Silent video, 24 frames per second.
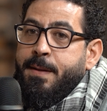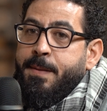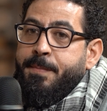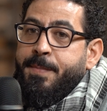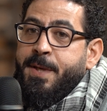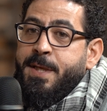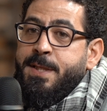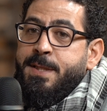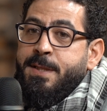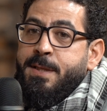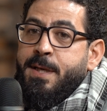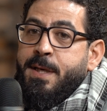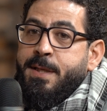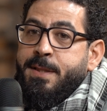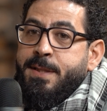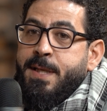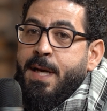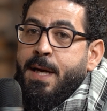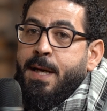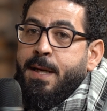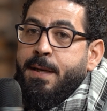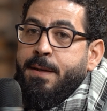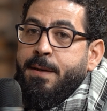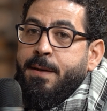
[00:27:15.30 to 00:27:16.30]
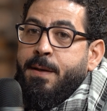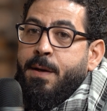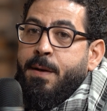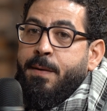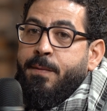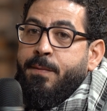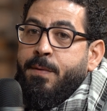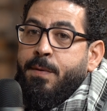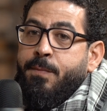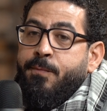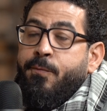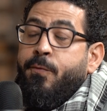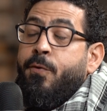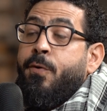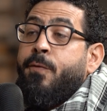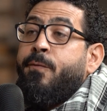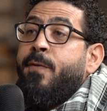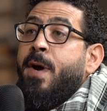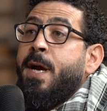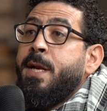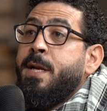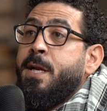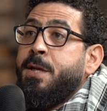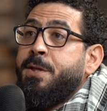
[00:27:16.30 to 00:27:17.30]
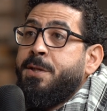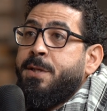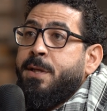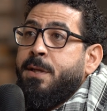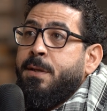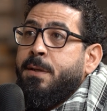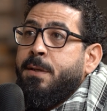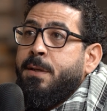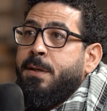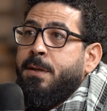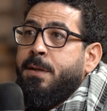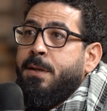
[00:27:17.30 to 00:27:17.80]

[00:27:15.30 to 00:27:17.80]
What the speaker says: prisoners are for financial